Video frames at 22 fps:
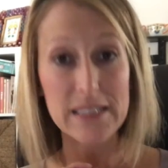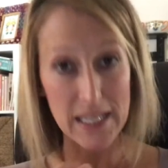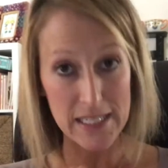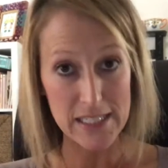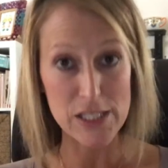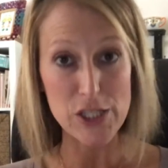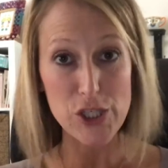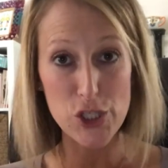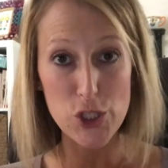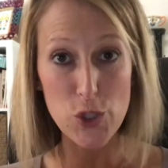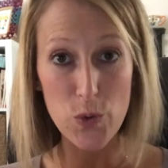
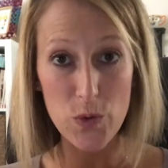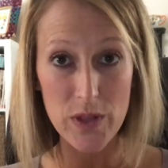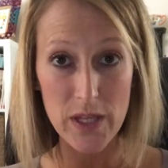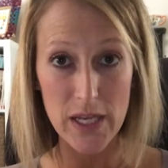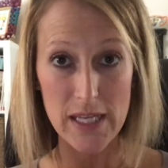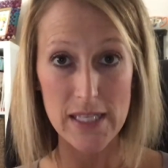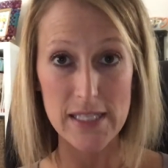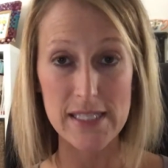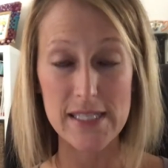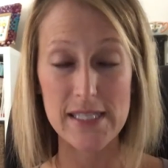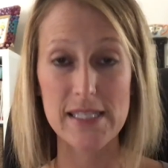let's do
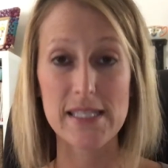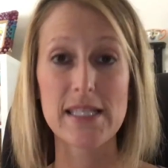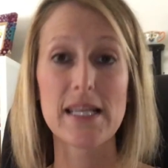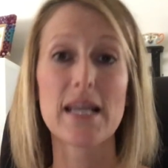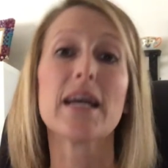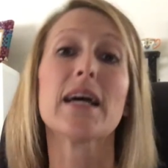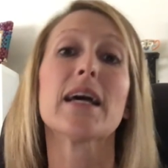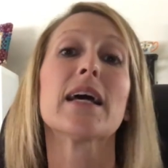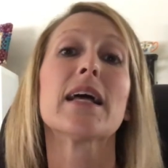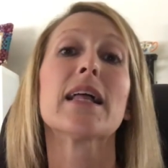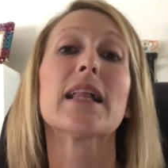this.
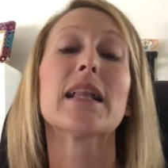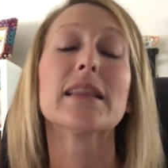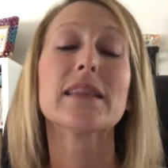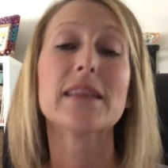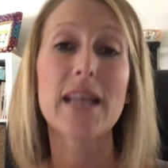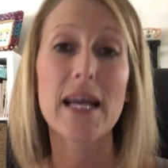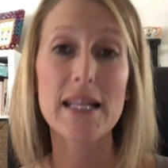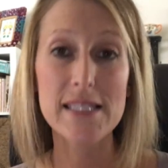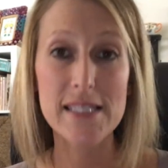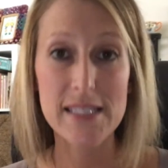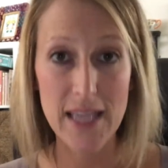
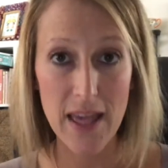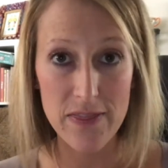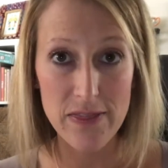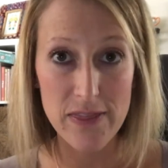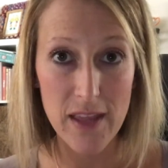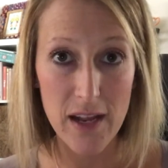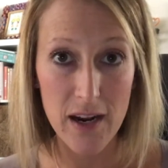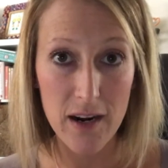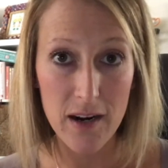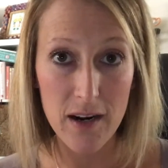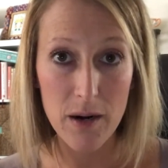Let's get
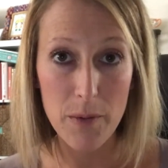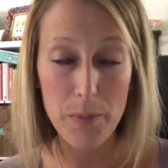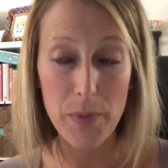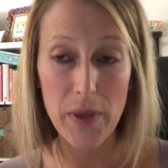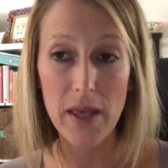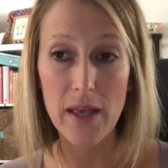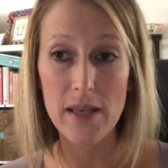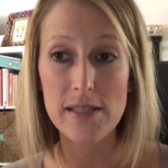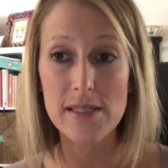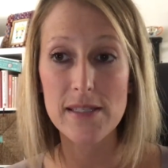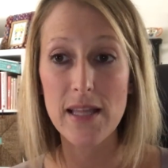there,
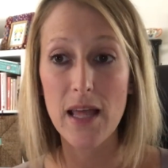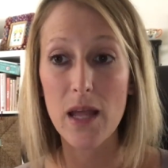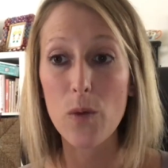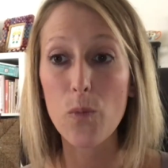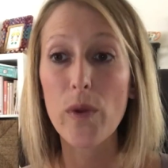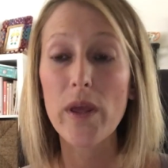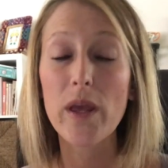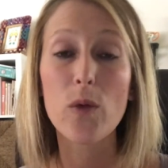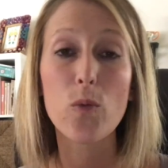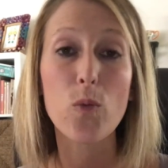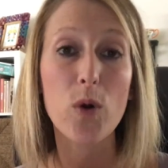because then
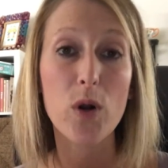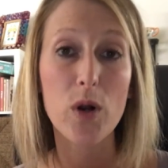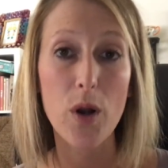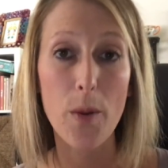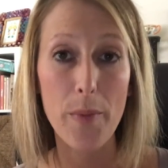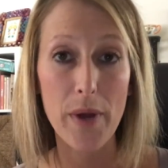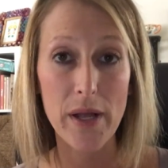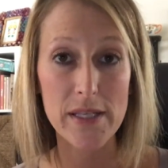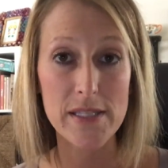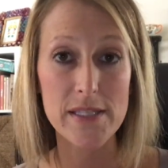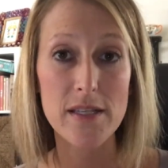we can work our
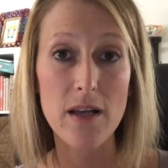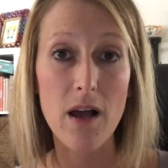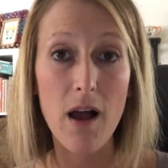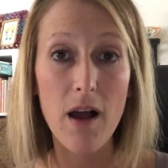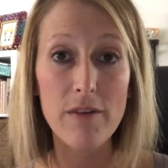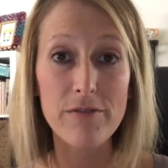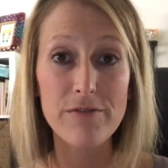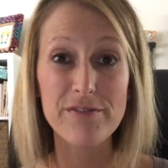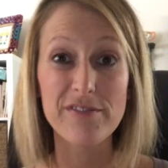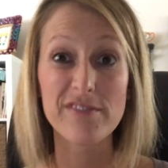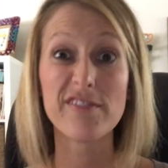buns
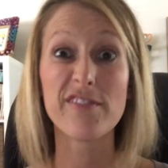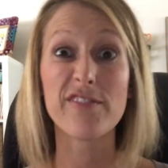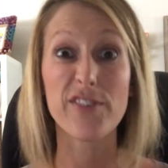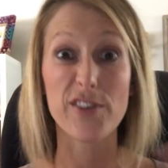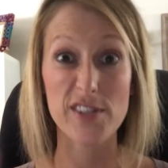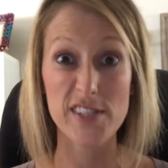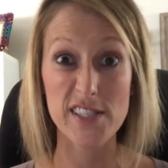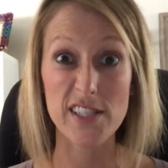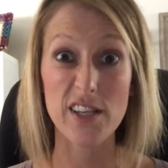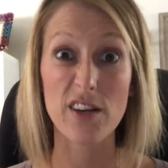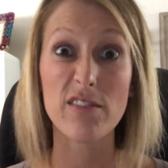off for
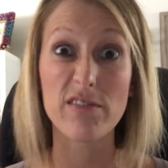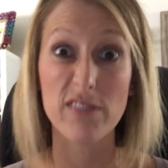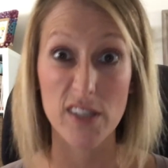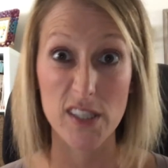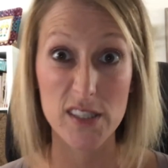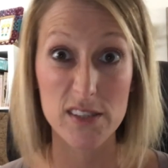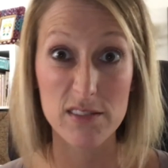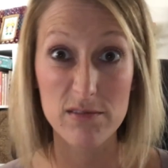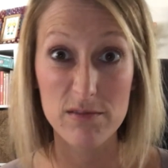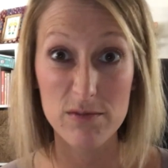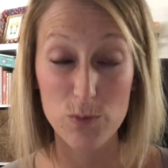
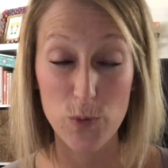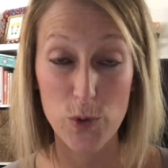silver,